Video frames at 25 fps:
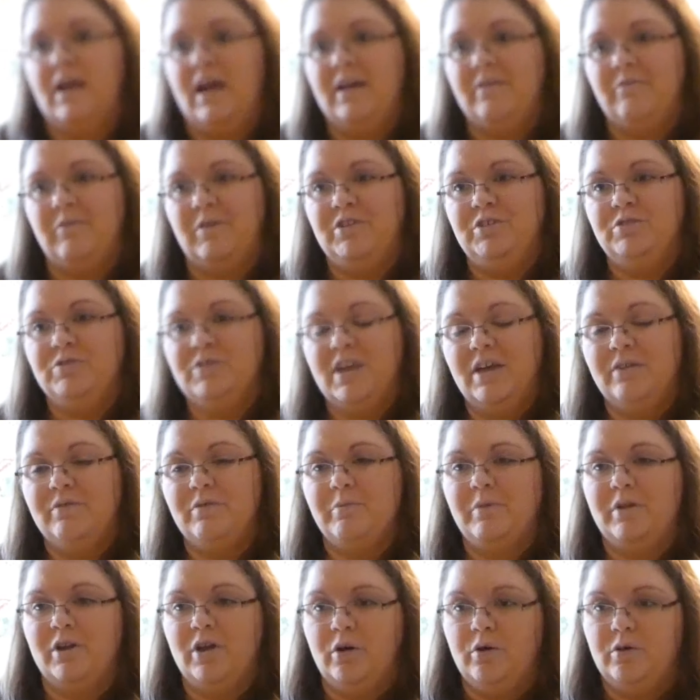when you give
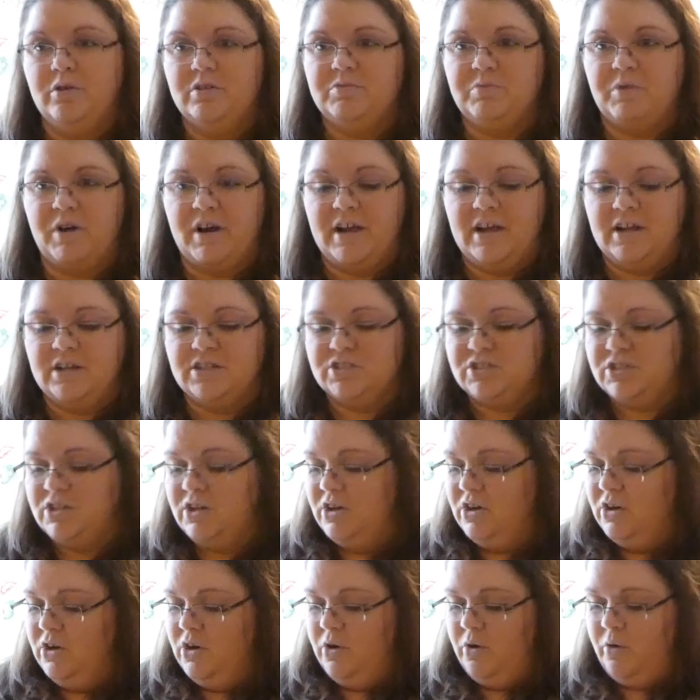them an oak branch
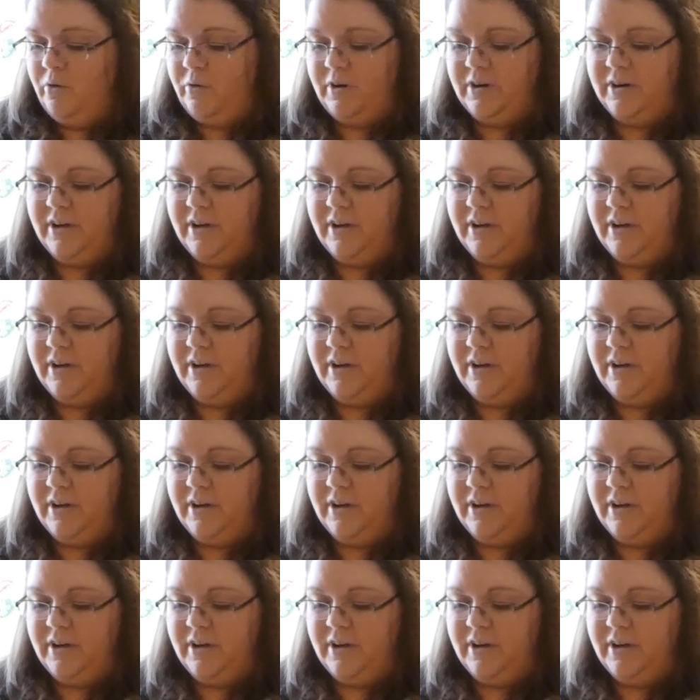or